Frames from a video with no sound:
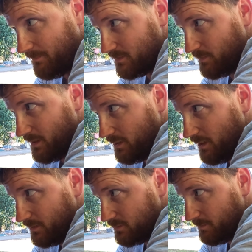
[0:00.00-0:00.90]
up this way, you
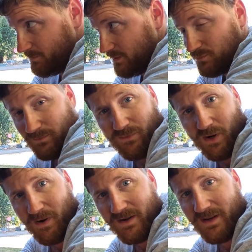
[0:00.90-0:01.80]
know it's got the potential to
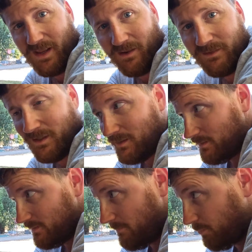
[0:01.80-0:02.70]
vibrate down
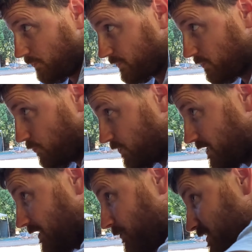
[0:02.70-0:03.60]
and block your
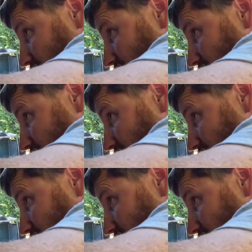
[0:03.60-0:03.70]
water when you